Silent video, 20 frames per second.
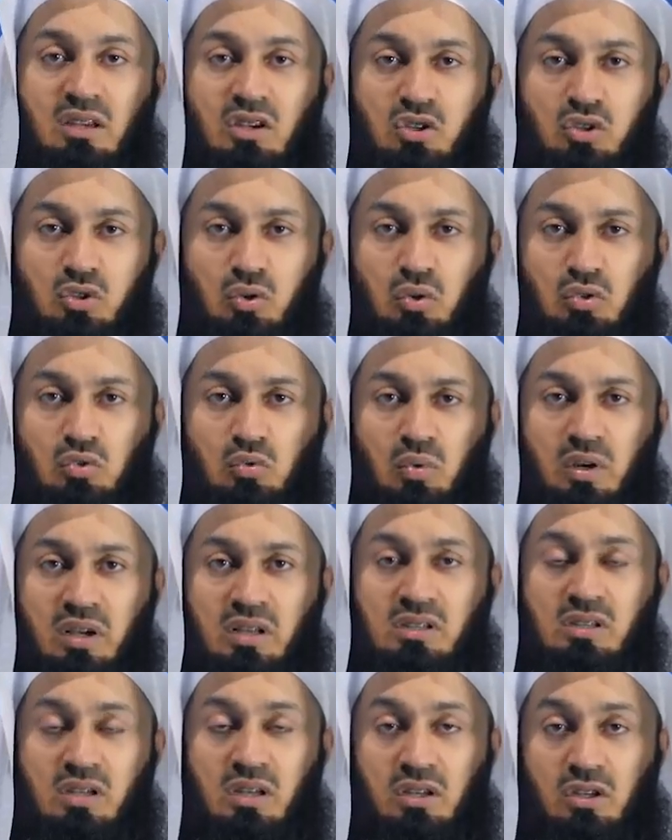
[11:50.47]
Short
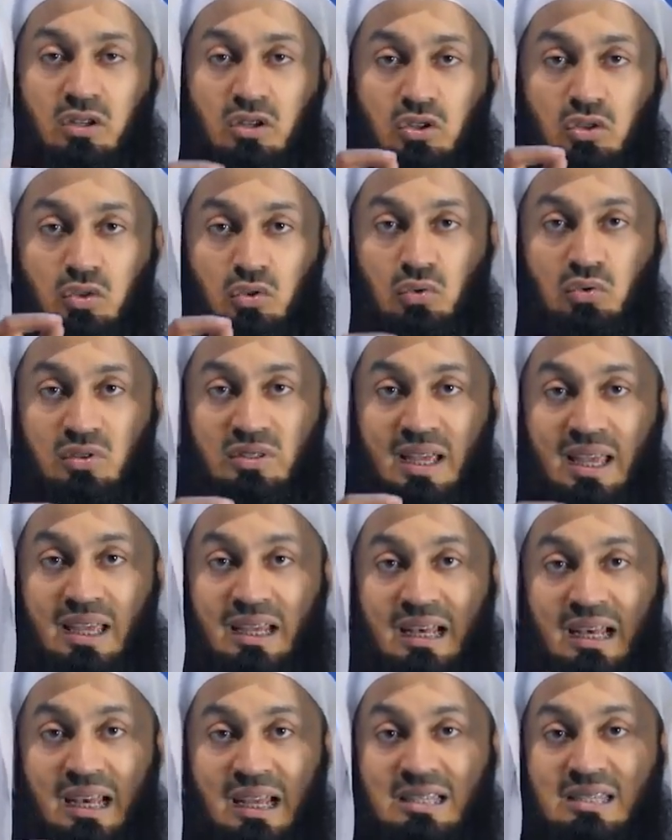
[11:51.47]
words, you
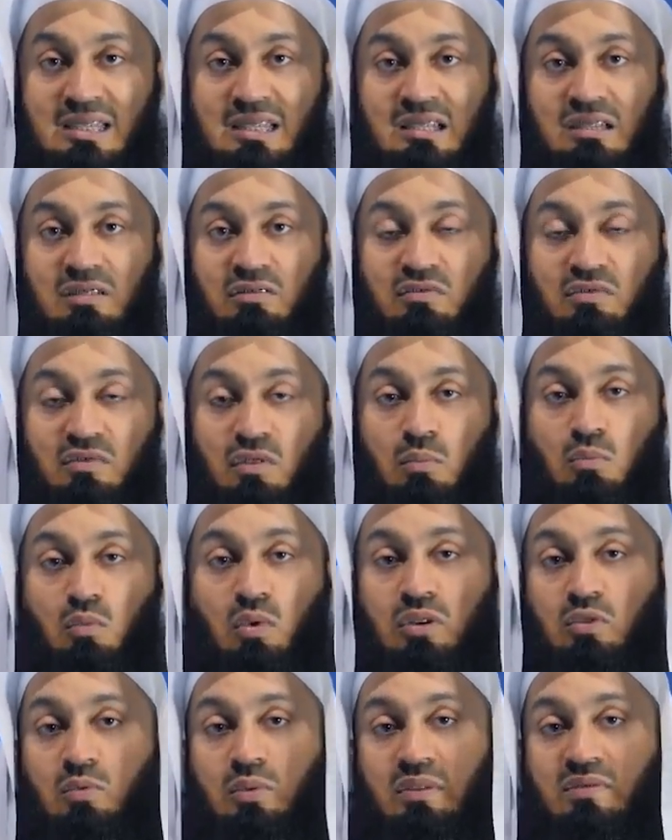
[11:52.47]
take lesson from
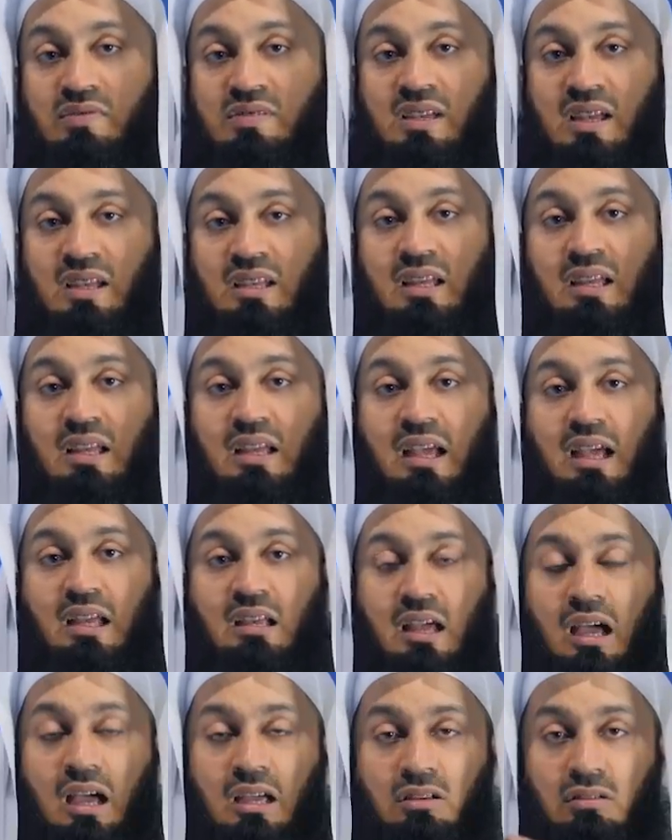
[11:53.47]
what we've said,
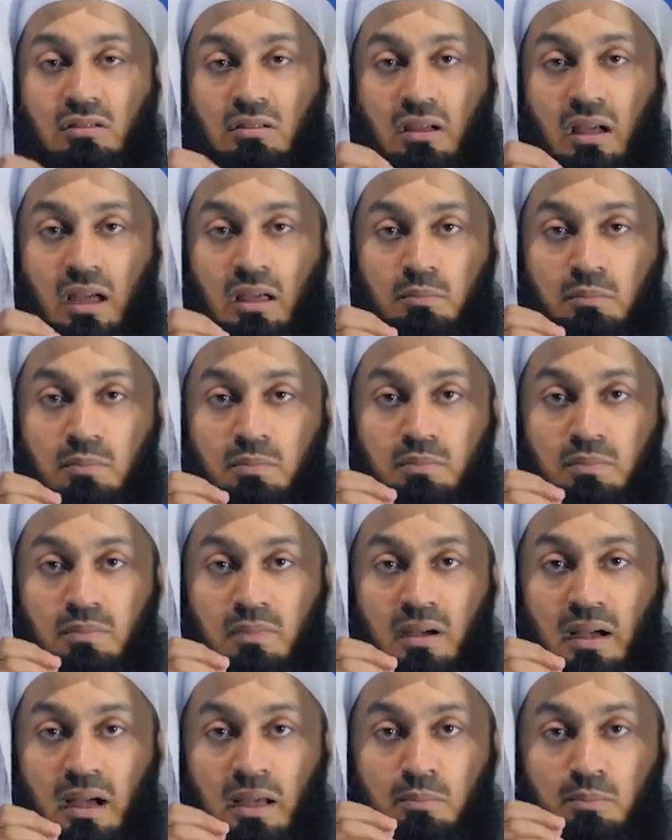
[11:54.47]
and
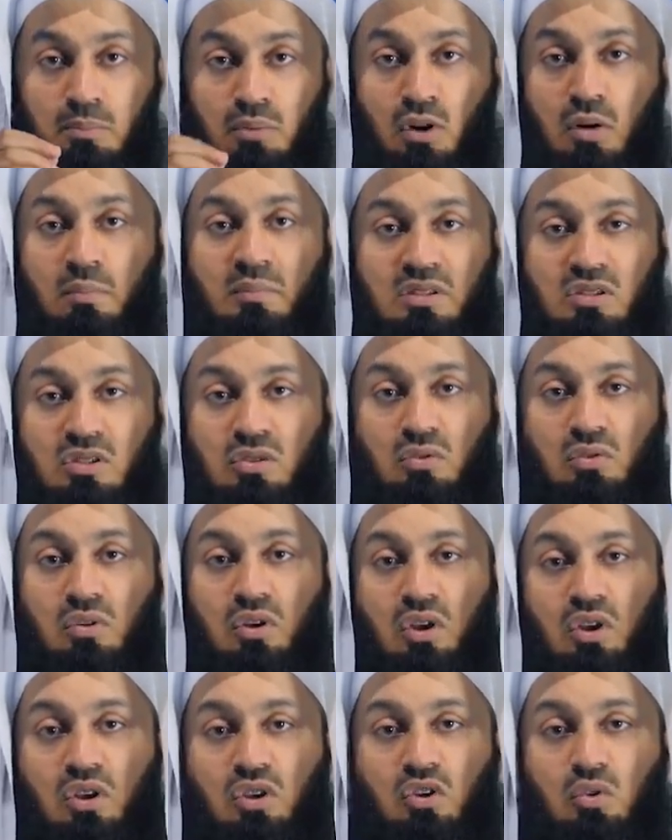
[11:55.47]
I promise you,
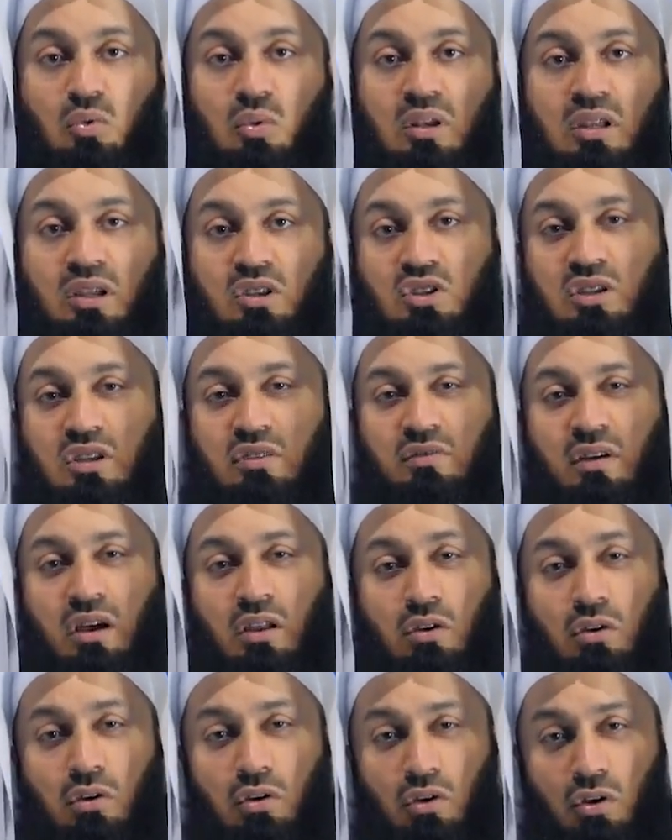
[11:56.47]
you will achieve
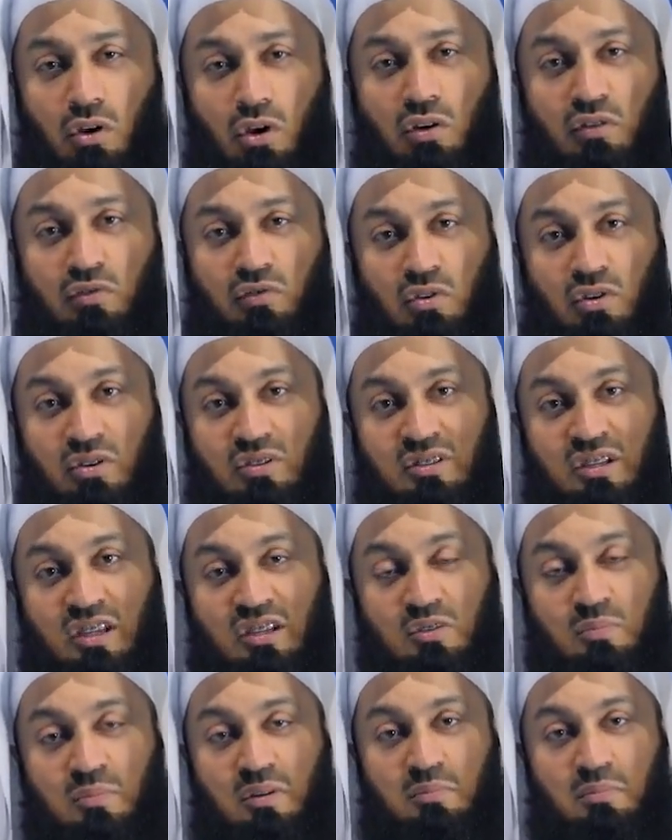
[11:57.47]
a lot of
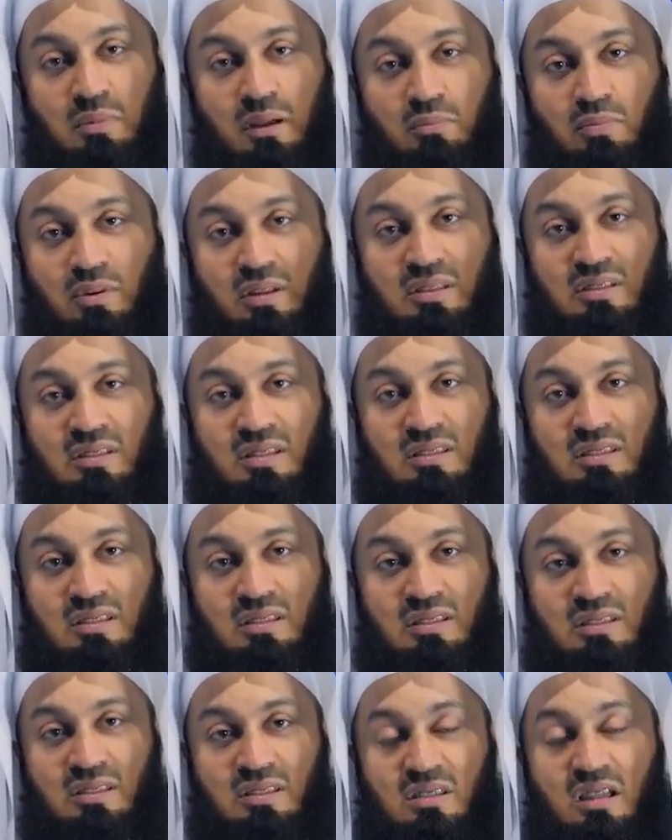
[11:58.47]
contentment, my brothers and
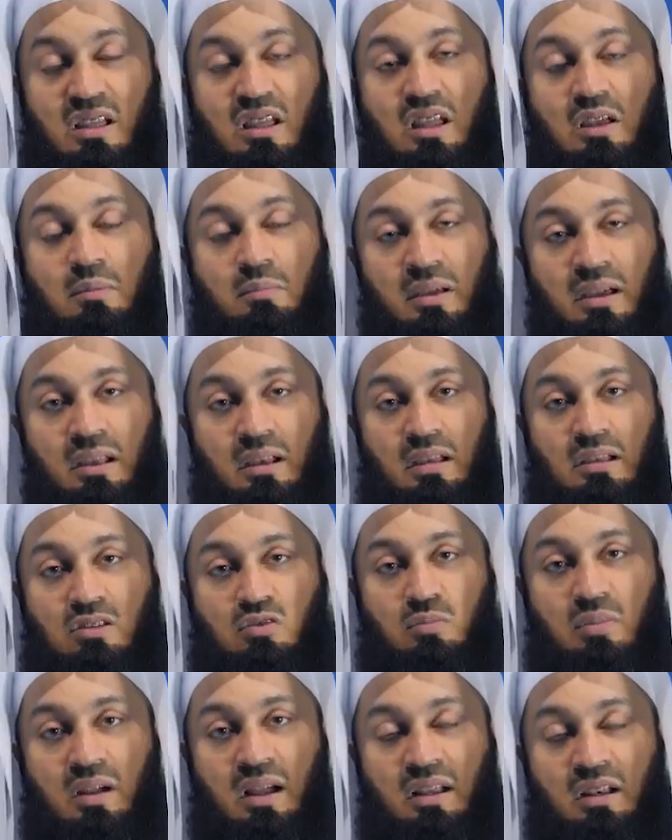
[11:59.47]
sisters. May Allah
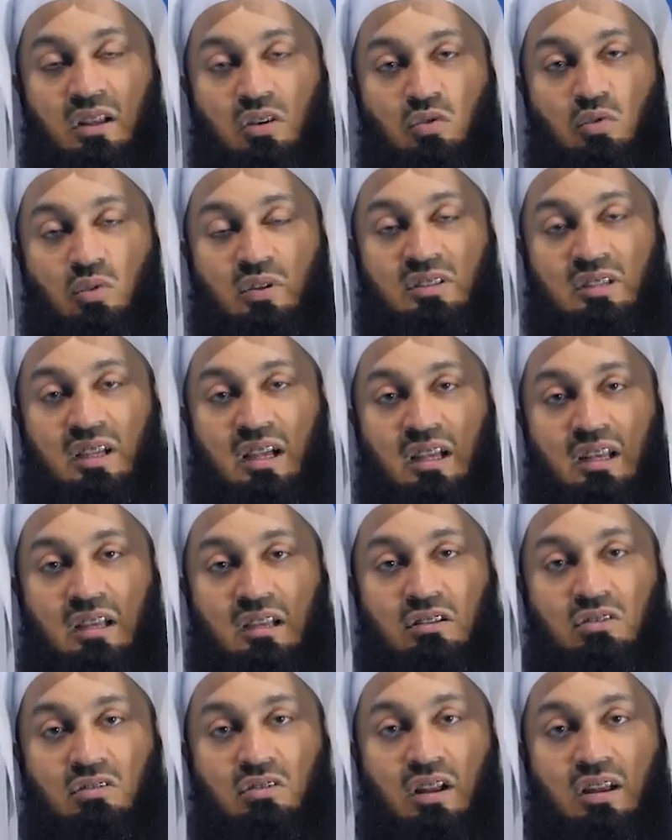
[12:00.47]
subhanahu wa
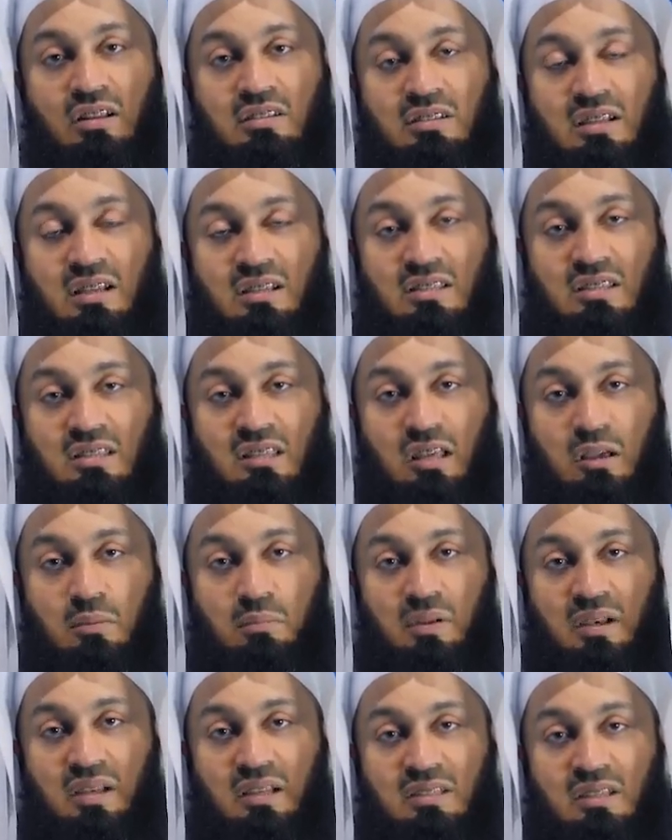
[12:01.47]
ta'ala grant us the
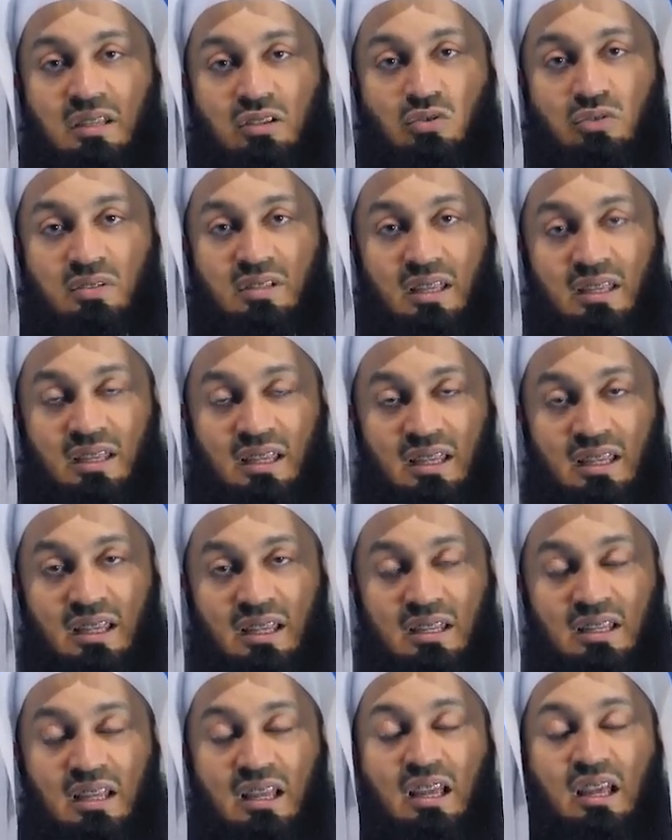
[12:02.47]
ability to take
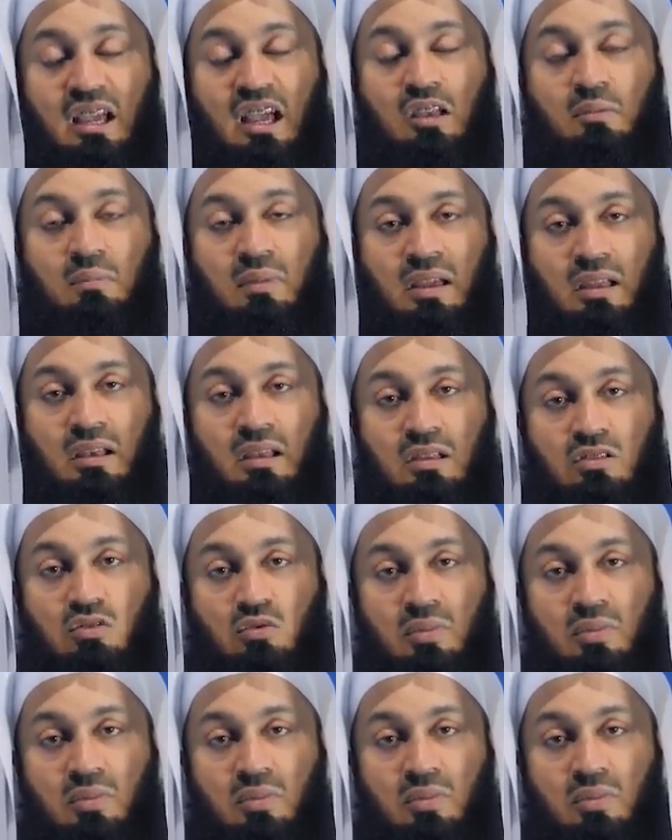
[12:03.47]
heed. And may Allah